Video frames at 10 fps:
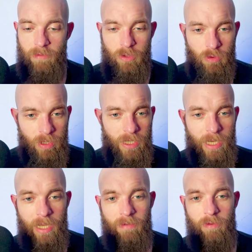for trusting
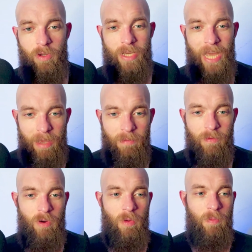it, for your game,
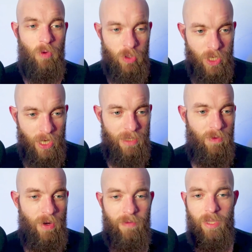for your projects,
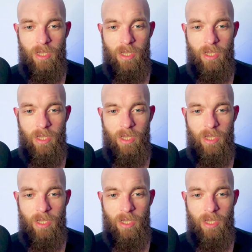for everything